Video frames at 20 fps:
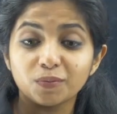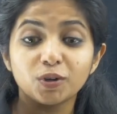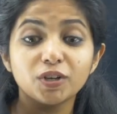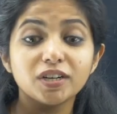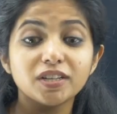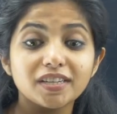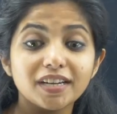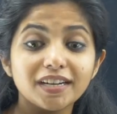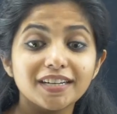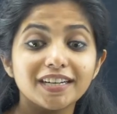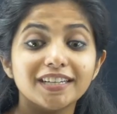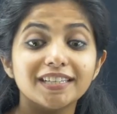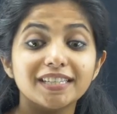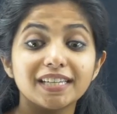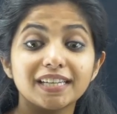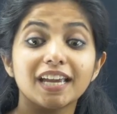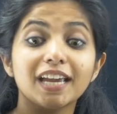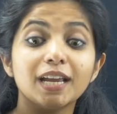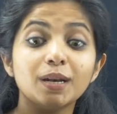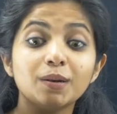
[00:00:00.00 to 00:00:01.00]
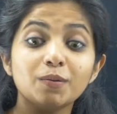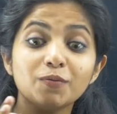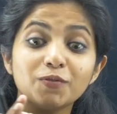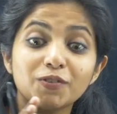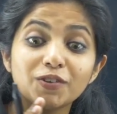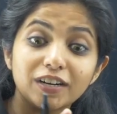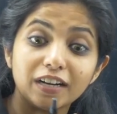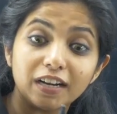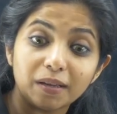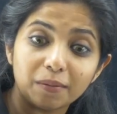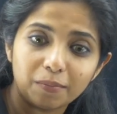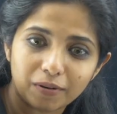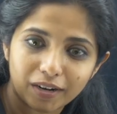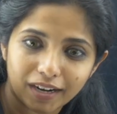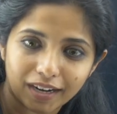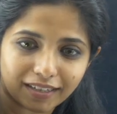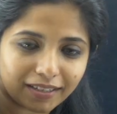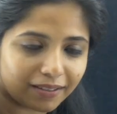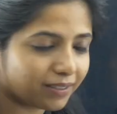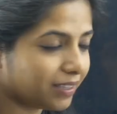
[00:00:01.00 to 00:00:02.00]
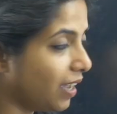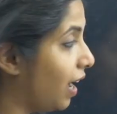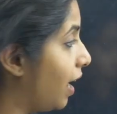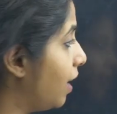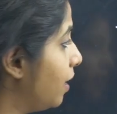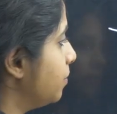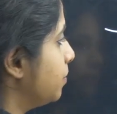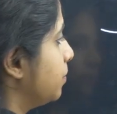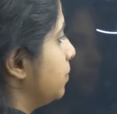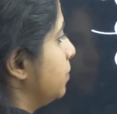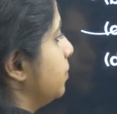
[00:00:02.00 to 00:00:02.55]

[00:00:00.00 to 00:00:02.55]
What is it? It is an invertebrate. Yeah?